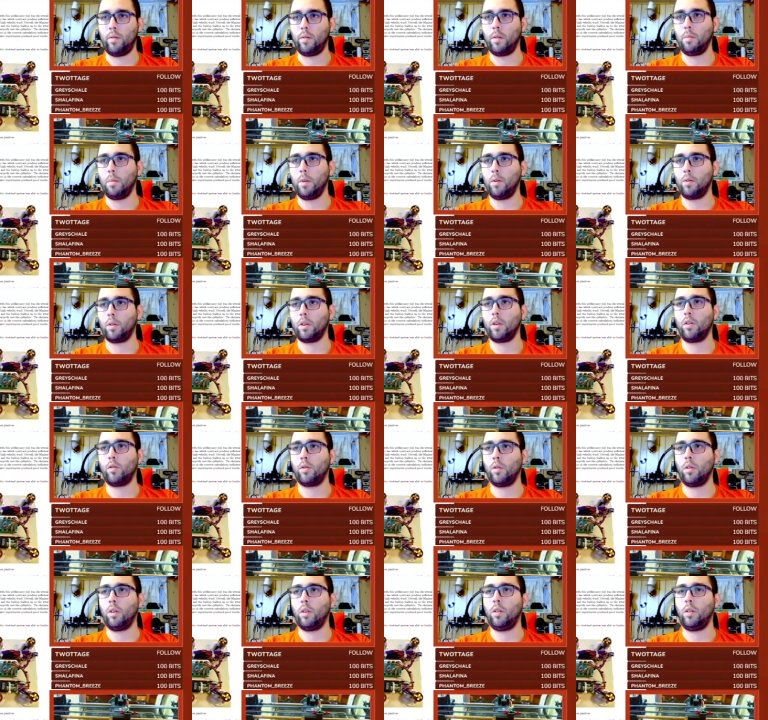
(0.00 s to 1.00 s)
remote
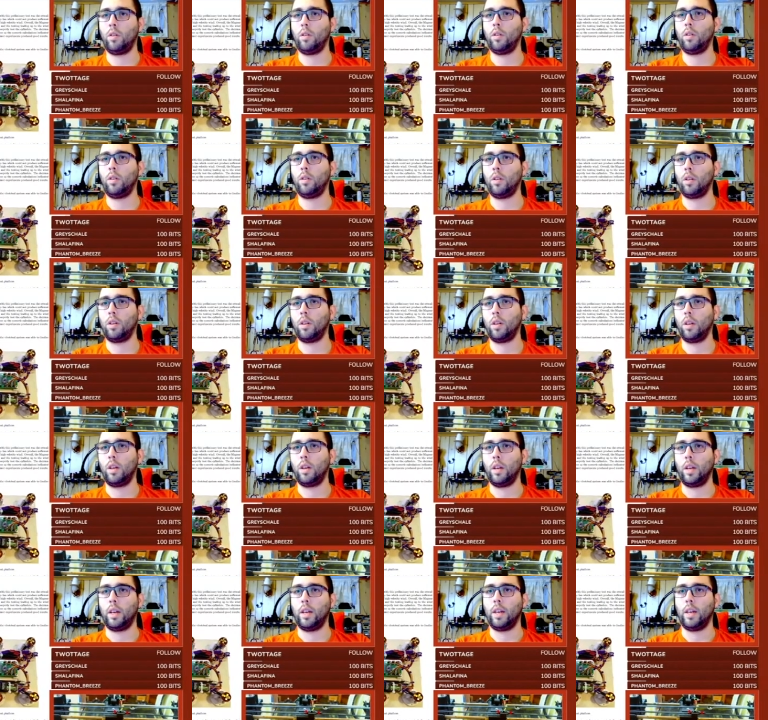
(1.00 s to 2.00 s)
control,
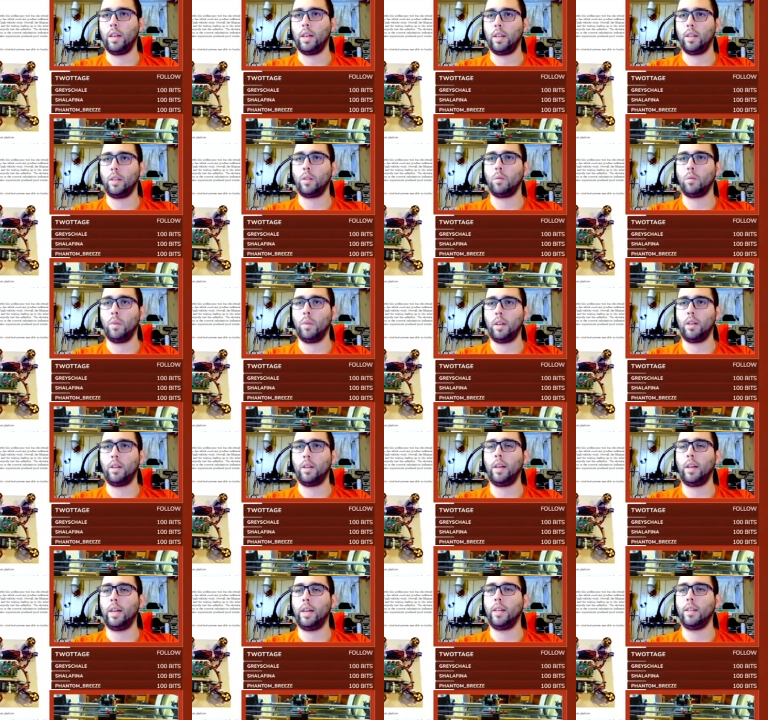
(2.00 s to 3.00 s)
as well
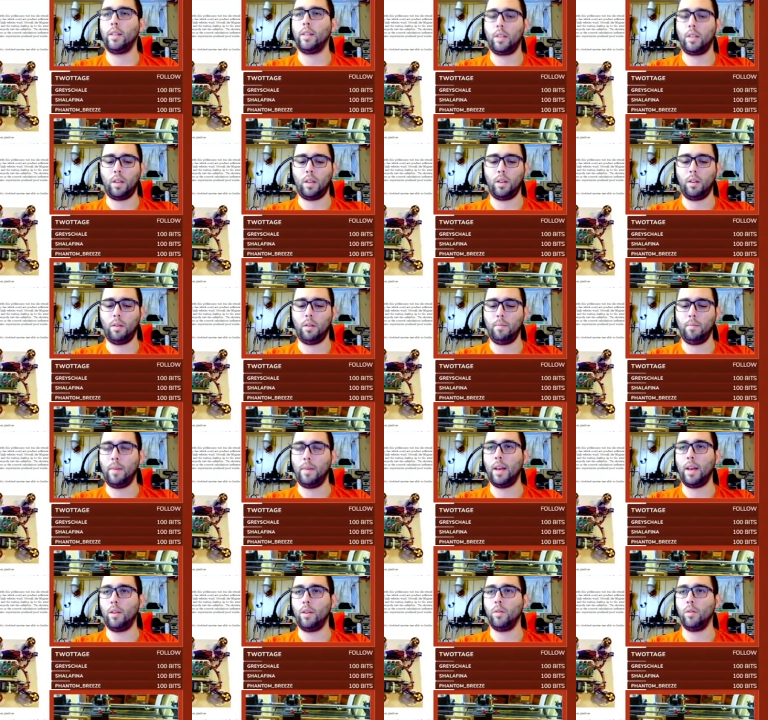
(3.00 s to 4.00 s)
as
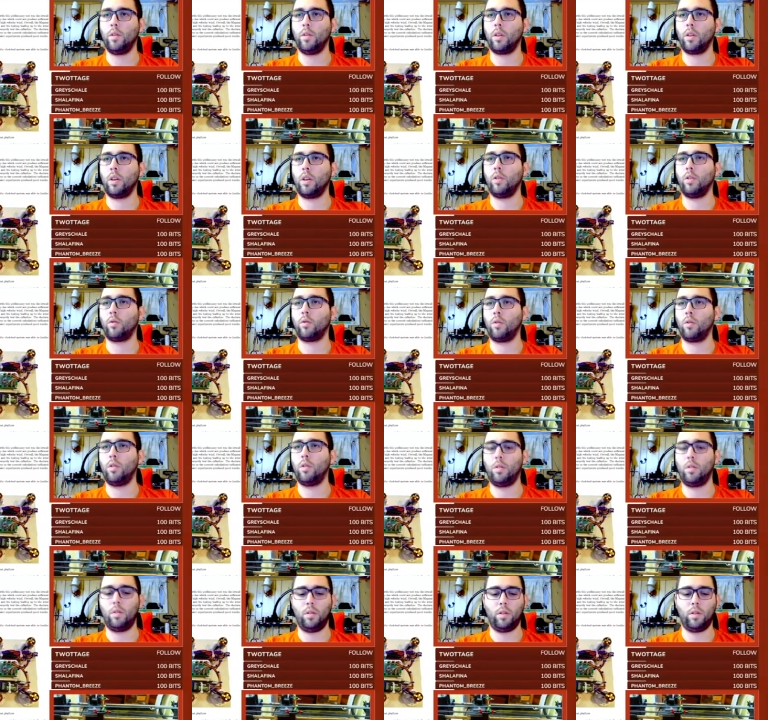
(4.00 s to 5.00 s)
manual
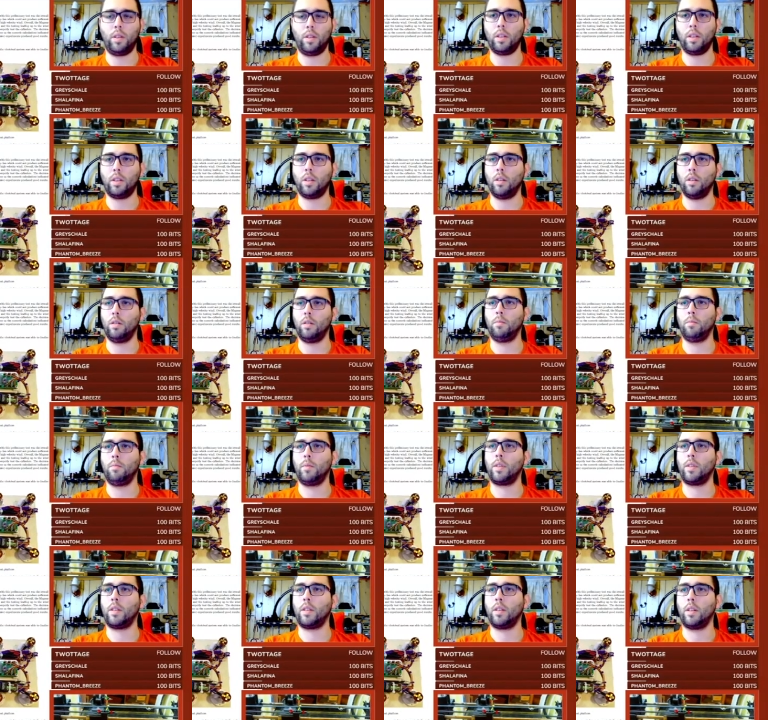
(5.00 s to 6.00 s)
control
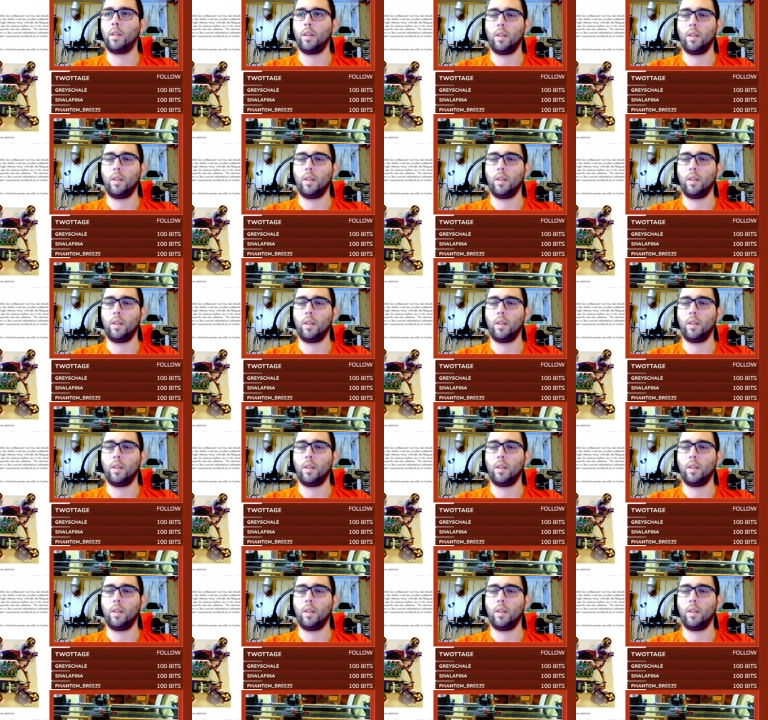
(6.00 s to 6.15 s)
systems.